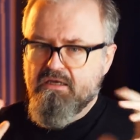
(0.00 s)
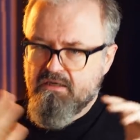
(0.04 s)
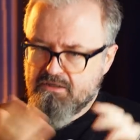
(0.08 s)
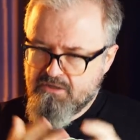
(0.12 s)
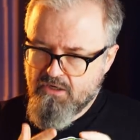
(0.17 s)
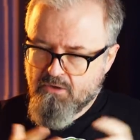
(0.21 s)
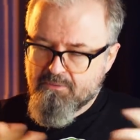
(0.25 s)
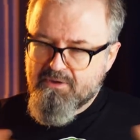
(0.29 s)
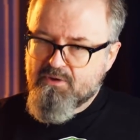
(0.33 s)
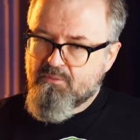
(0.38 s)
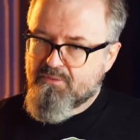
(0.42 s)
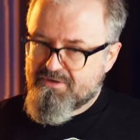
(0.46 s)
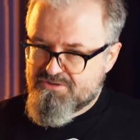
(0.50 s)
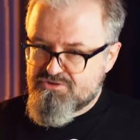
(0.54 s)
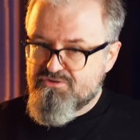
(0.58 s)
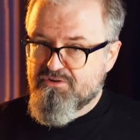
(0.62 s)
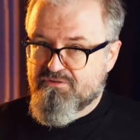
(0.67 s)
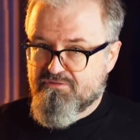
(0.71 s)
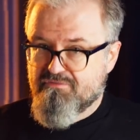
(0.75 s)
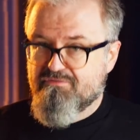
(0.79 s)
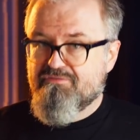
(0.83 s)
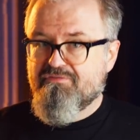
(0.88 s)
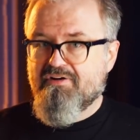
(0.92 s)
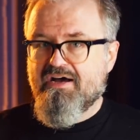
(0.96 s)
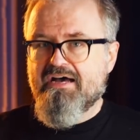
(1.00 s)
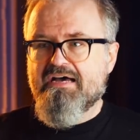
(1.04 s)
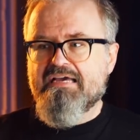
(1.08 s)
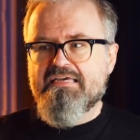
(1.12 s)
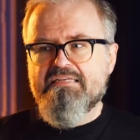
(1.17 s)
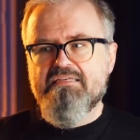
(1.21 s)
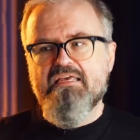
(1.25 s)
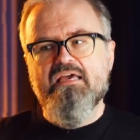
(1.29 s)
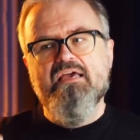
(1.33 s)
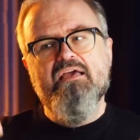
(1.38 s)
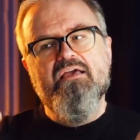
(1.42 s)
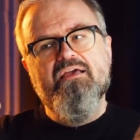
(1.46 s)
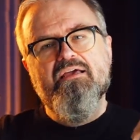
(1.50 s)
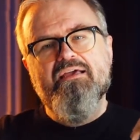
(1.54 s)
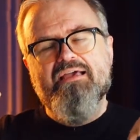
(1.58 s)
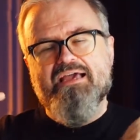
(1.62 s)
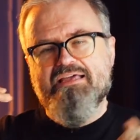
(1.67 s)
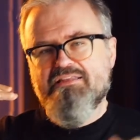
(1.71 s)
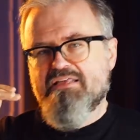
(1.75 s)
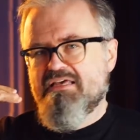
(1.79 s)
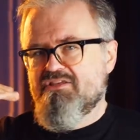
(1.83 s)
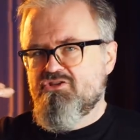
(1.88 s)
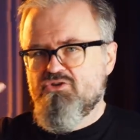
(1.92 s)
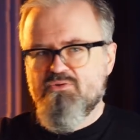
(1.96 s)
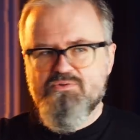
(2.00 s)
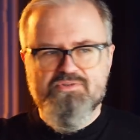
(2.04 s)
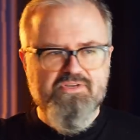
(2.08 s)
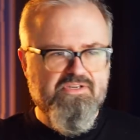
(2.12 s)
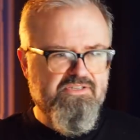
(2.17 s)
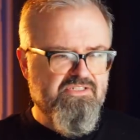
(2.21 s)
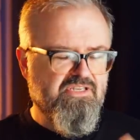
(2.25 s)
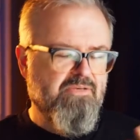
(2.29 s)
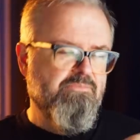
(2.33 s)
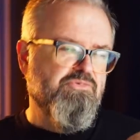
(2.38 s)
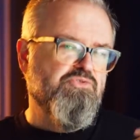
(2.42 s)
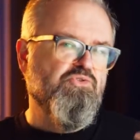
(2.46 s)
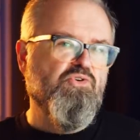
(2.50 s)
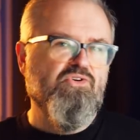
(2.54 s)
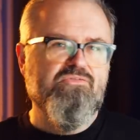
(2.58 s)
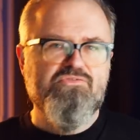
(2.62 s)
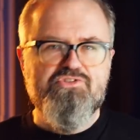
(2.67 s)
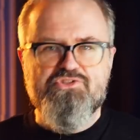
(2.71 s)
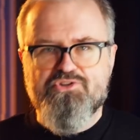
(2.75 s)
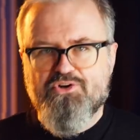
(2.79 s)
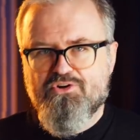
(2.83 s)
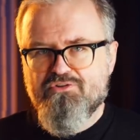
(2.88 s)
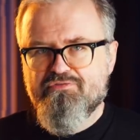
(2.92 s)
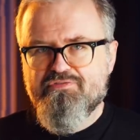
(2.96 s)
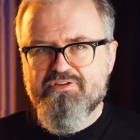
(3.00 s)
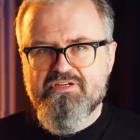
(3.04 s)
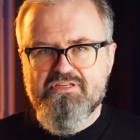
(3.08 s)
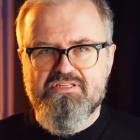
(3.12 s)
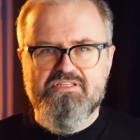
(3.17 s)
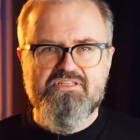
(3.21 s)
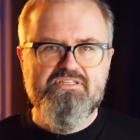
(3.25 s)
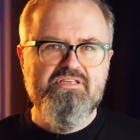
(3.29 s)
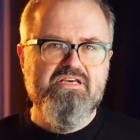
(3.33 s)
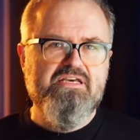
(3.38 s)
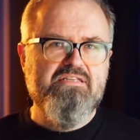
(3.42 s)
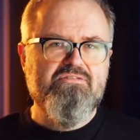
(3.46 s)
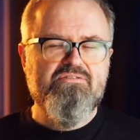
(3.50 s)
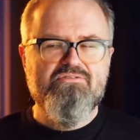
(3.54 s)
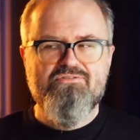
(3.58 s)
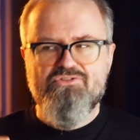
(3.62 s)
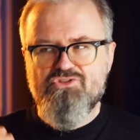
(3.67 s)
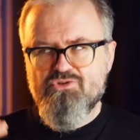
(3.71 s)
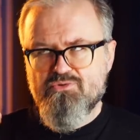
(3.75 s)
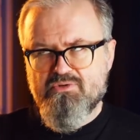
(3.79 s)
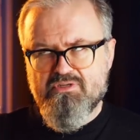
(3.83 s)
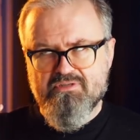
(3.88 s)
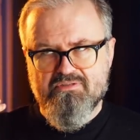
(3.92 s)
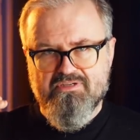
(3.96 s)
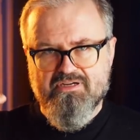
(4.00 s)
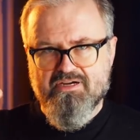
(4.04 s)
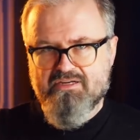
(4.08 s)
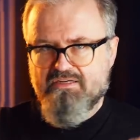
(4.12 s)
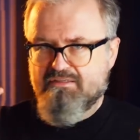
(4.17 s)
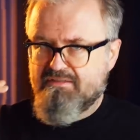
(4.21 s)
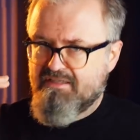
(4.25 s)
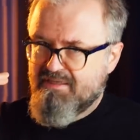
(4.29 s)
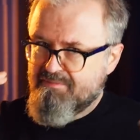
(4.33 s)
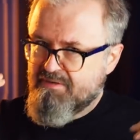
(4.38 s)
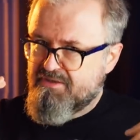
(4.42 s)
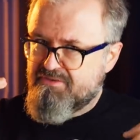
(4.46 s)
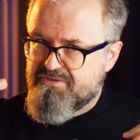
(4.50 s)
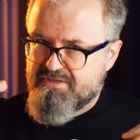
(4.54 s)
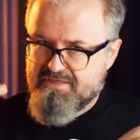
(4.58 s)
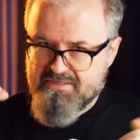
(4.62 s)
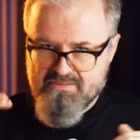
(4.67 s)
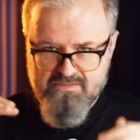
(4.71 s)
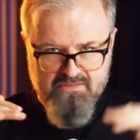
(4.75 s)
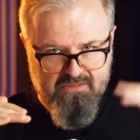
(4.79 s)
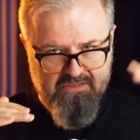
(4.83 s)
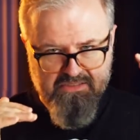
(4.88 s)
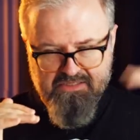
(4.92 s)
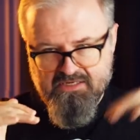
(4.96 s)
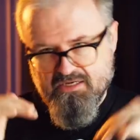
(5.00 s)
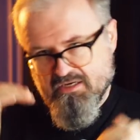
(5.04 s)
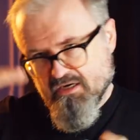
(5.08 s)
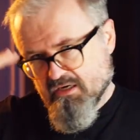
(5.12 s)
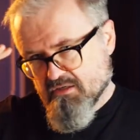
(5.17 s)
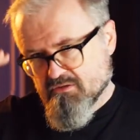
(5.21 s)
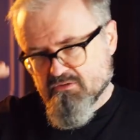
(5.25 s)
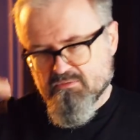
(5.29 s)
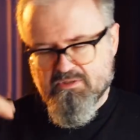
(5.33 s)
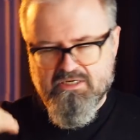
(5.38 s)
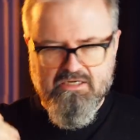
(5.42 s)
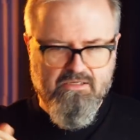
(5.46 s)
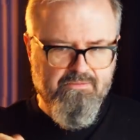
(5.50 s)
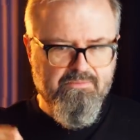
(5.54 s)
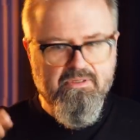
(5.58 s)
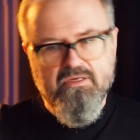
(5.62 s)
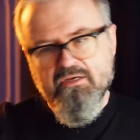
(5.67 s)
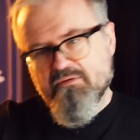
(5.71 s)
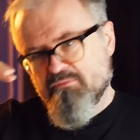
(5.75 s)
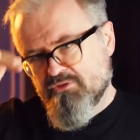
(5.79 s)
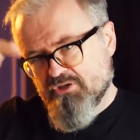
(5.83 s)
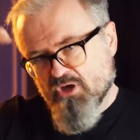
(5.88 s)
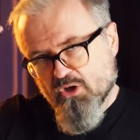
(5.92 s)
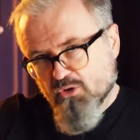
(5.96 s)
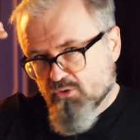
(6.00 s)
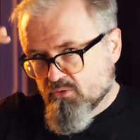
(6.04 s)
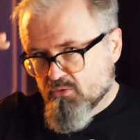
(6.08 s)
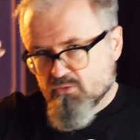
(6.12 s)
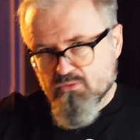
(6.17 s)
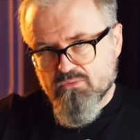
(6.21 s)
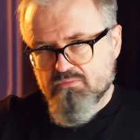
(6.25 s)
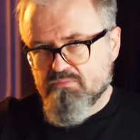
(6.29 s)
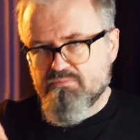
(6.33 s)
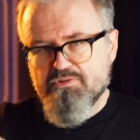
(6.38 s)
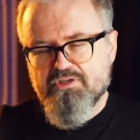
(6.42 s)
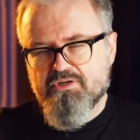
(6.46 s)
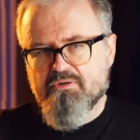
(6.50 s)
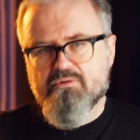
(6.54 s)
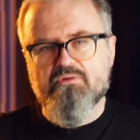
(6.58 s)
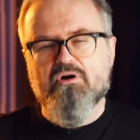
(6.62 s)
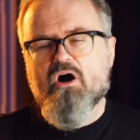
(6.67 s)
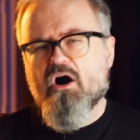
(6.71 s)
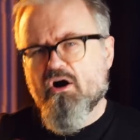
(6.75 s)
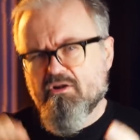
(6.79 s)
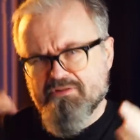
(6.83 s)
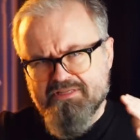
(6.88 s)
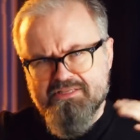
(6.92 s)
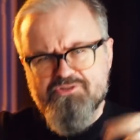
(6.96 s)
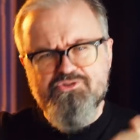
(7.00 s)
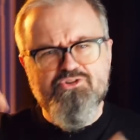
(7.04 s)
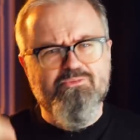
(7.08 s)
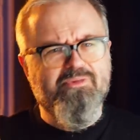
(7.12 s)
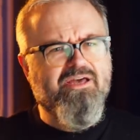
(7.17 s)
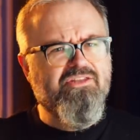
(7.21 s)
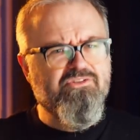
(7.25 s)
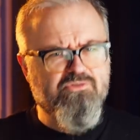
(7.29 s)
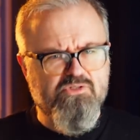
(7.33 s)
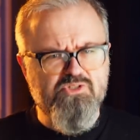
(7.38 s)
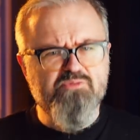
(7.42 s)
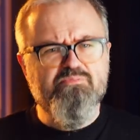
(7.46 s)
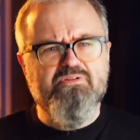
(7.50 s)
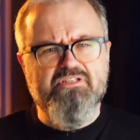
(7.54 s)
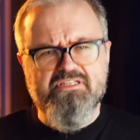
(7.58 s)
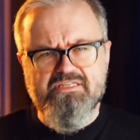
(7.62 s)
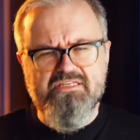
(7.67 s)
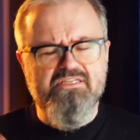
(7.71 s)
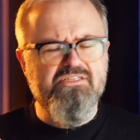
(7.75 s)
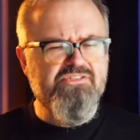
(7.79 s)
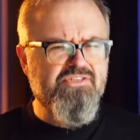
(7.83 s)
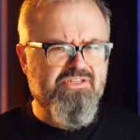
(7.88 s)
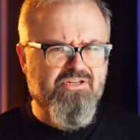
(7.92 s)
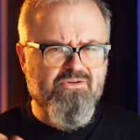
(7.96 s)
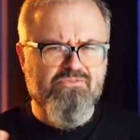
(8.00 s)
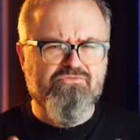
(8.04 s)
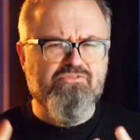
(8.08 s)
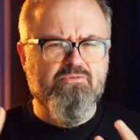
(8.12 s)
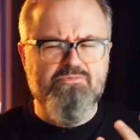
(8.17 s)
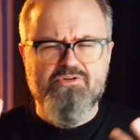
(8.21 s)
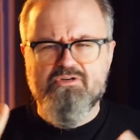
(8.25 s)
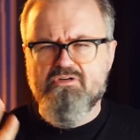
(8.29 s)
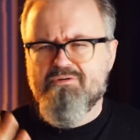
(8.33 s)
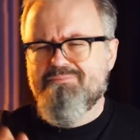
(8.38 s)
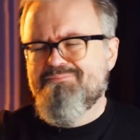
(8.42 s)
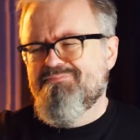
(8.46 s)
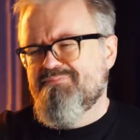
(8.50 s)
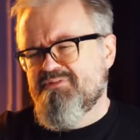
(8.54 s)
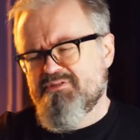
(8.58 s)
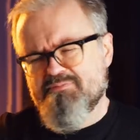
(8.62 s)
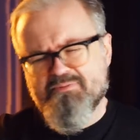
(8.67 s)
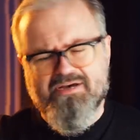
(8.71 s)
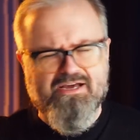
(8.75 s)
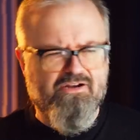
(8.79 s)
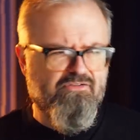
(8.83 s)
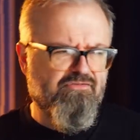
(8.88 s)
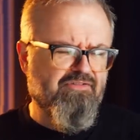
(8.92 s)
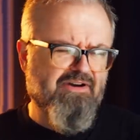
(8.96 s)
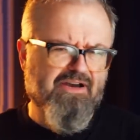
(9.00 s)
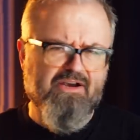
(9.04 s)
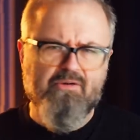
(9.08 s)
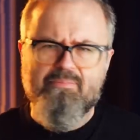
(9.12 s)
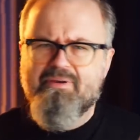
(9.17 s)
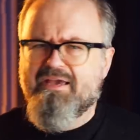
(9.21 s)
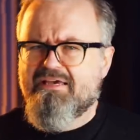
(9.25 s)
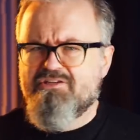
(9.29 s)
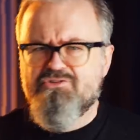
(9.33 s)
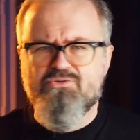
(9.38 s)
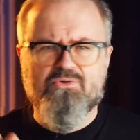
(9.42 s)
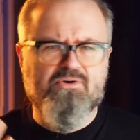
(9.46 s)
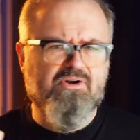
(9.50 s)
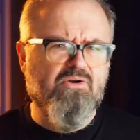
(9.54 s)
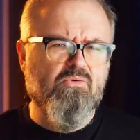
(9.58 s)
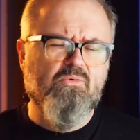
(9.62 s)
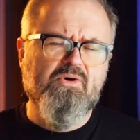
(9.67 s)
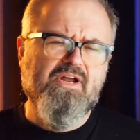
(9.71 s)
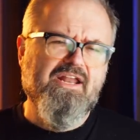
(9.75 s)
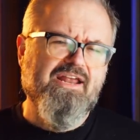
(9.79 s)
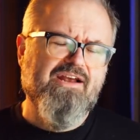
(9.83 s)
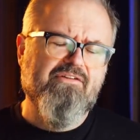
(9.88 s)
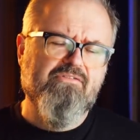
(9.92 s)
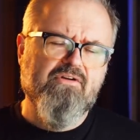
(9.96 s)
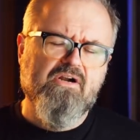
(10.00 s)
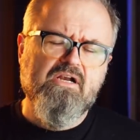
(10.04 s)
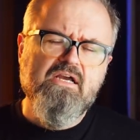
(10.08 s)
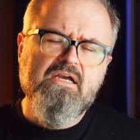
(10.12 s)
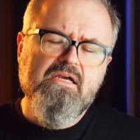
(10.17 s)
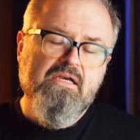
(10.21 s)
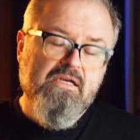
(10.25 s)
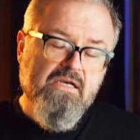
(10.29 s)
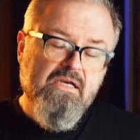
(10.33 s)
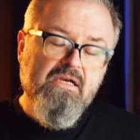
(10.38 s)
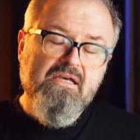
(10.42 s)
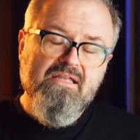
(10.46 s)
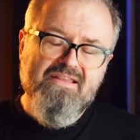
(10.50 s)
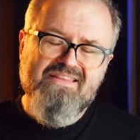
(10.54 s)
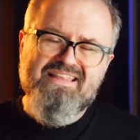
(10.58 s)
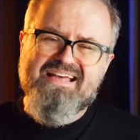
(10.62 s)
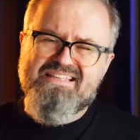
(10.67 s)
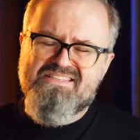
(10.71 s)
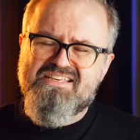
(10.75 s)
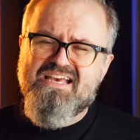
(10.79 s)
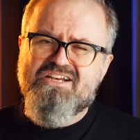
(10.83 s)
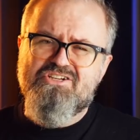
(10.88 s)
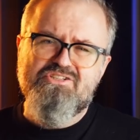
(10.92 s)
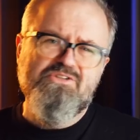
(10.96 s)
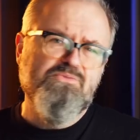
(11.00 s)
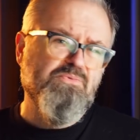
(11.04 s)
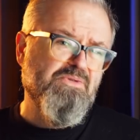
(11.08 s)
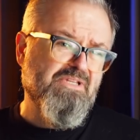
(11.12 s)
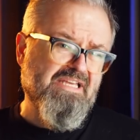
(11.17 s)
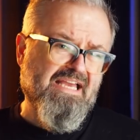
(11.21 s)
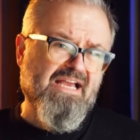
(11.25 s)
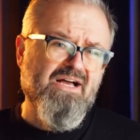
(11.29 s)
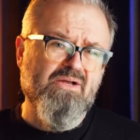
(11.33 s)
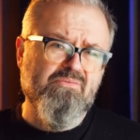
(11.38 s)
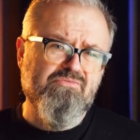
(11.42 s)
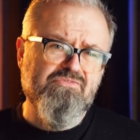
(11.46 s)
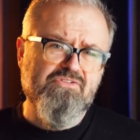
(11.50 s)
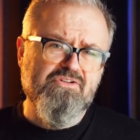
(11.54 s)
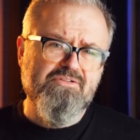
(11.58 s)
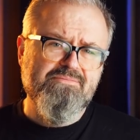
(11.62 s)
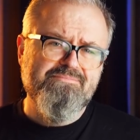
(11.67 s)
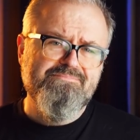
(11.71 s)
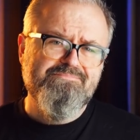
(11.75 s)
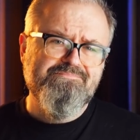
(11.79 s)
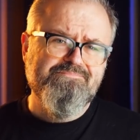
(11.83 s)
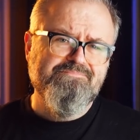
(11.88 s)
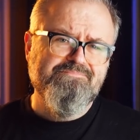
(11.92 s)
knowing what you can find, and then using some sort of service that you can kind of limit things and say, oh, well, no, you know, all instrumentals, please, you know, from your Spotify or Pandora or whatever. That's actually really helpful.